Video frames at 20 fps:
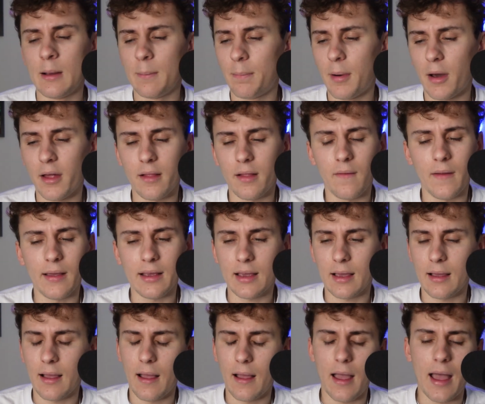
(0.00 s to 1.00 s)
But,
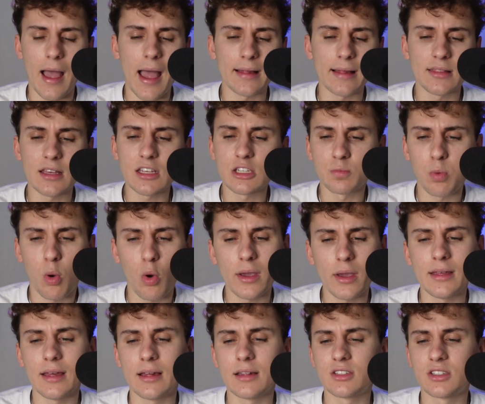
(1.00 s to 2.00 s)
at this
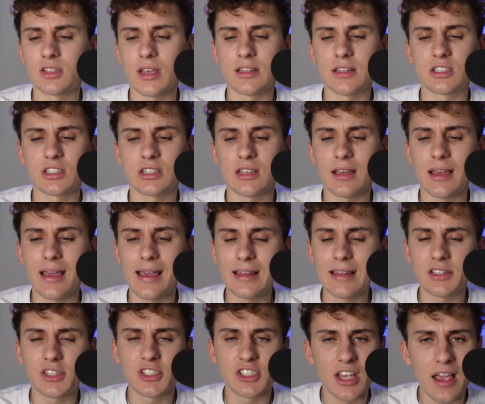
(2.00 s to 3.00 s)
point, it's
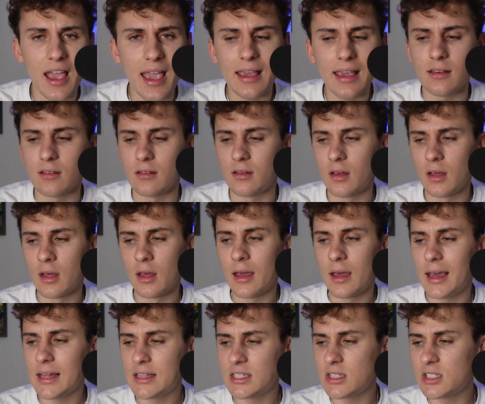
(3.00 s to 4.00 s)
insane.
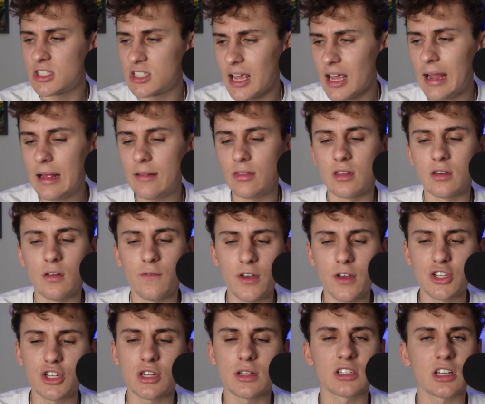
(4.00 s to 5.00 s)
It's insane. The
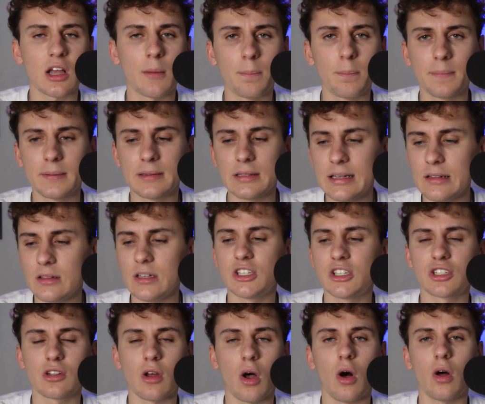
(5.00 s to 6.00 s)
division is completely
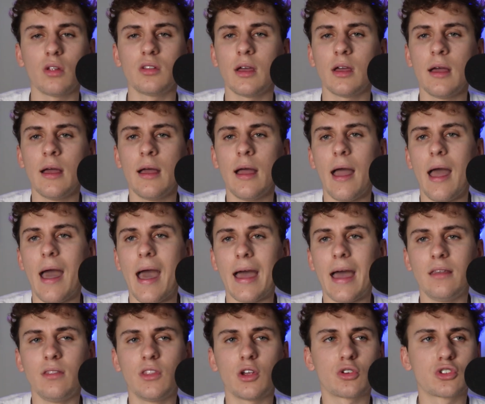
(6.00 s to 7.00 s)
stalled,
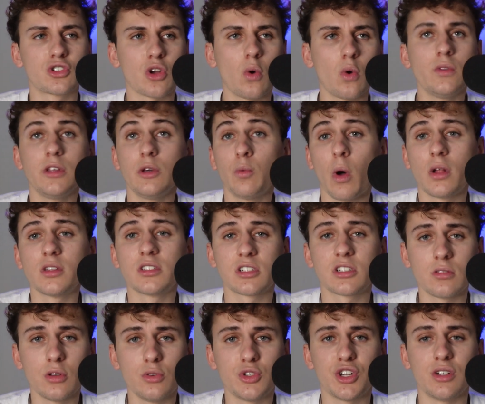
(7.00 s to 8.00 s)
and there's only one
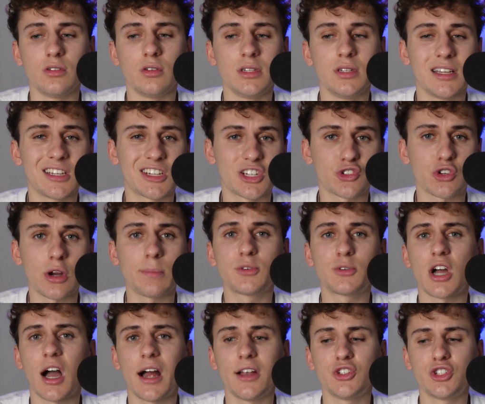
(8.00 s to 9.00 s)
solution. You strip
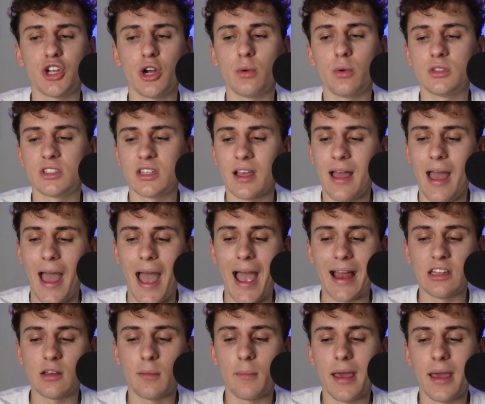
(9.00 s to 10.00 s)
Jon Jones,
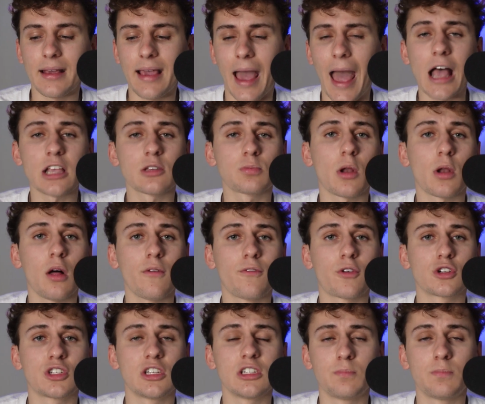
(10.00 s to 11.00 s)
and you make Aspinall
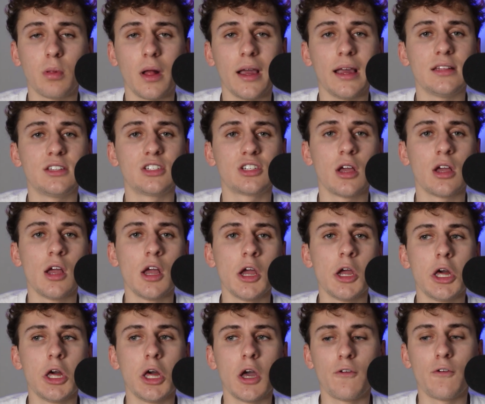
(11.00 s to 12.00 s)
versus Blaydes
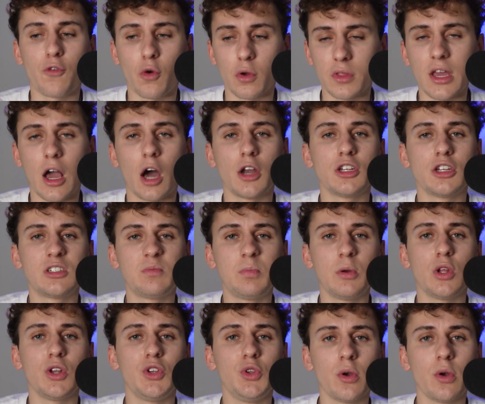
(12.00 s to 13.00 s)
for the
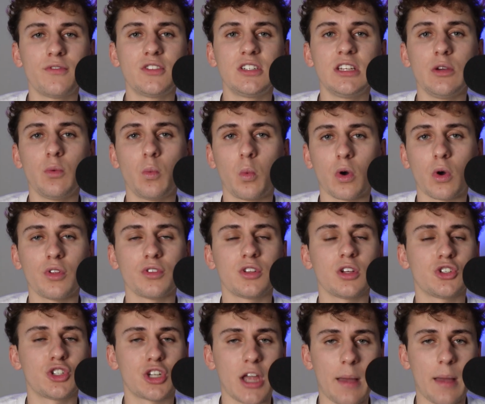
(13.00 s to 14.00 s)
undisputed UFC
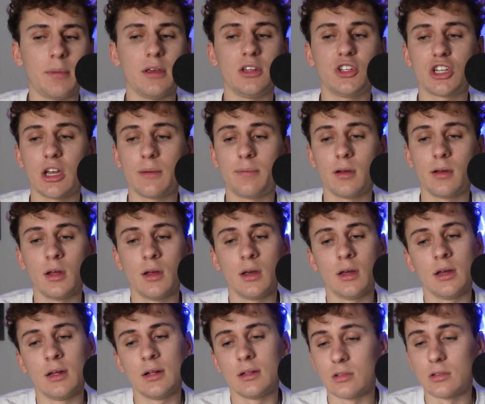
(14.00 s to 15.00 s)
World Championship.
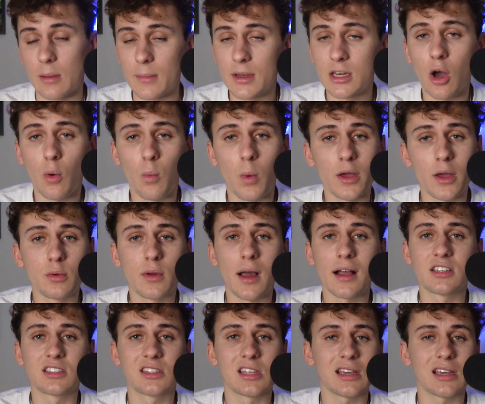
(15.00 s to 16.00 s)
Let me know what you
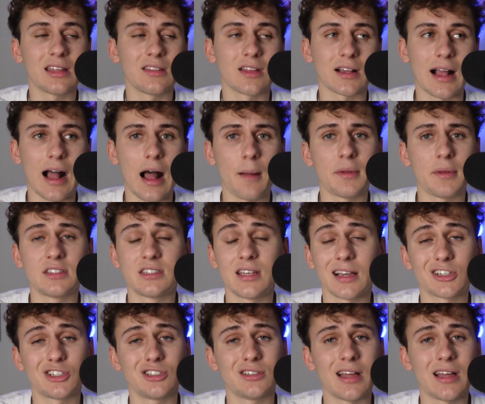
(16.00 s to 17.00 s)
guys think in the comment
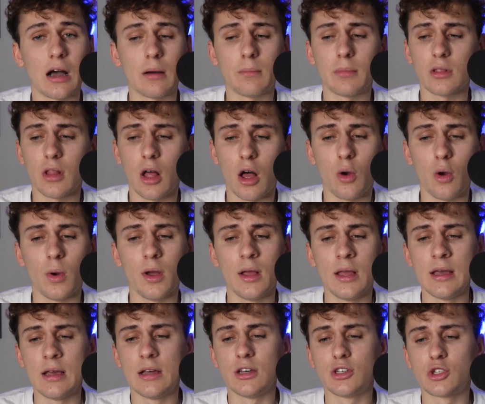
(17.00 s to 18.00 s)
section down below.
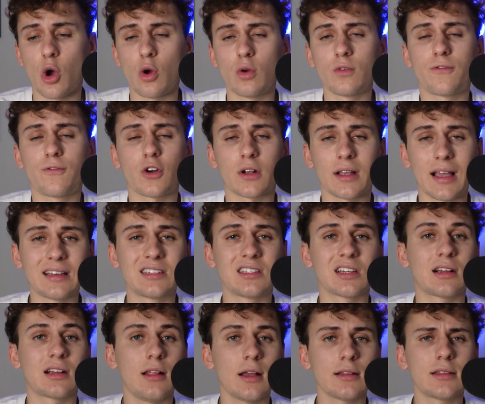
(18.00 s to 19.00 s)
Don't forget
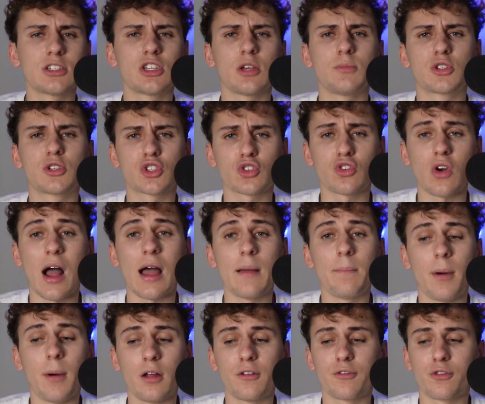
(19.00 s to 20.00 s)
to click the
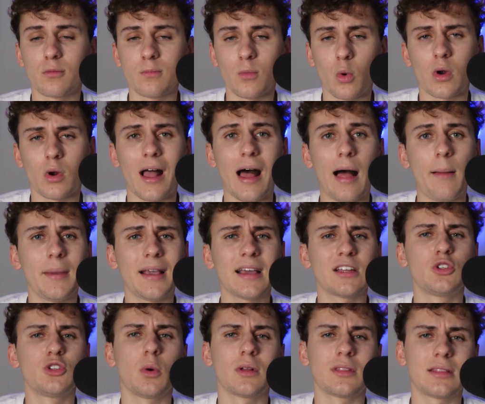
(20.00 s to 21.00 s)
subscribe button for more. Help me
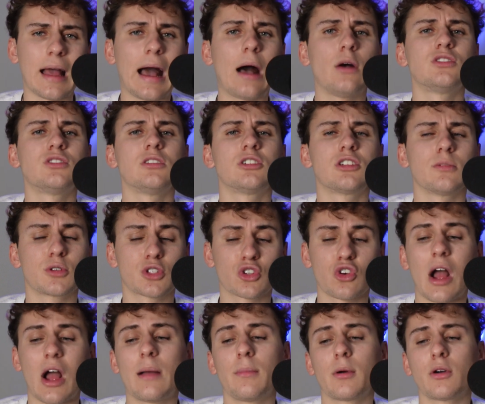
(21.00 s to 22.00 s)
get to 1,000
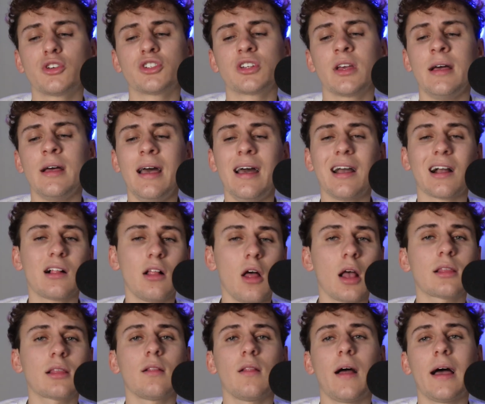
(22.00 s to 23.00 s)
subscribers.
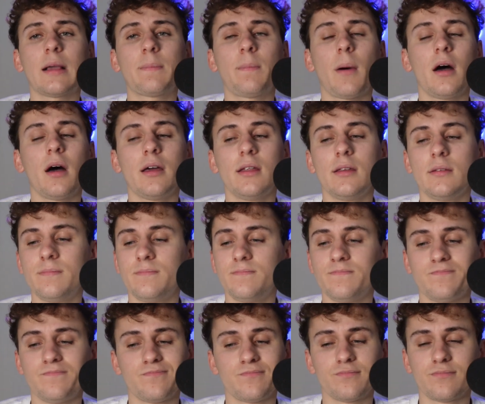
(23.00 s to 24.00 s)
Click the like button.
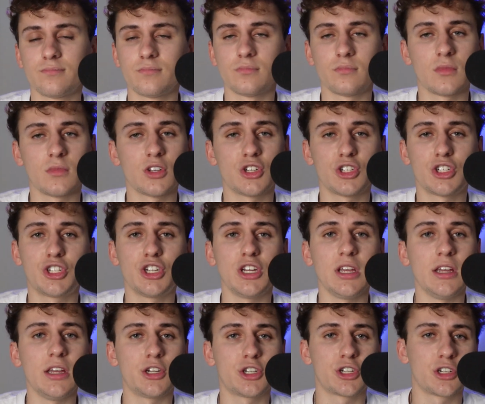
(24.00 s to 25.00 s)

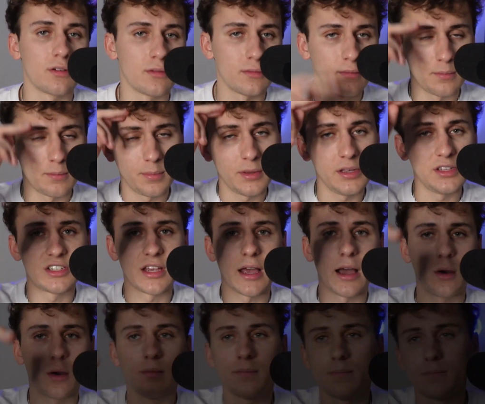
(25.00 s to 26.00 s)
Sheesh. Peace out.